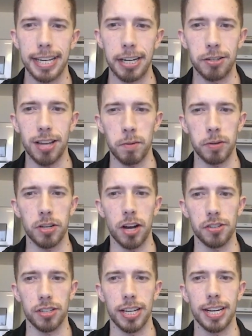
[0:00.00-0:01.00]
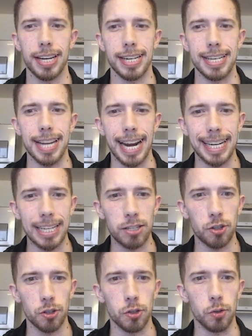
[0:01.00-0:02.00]
Here's how he does it. Knight
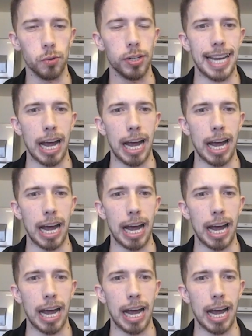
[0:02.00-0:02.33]
e2.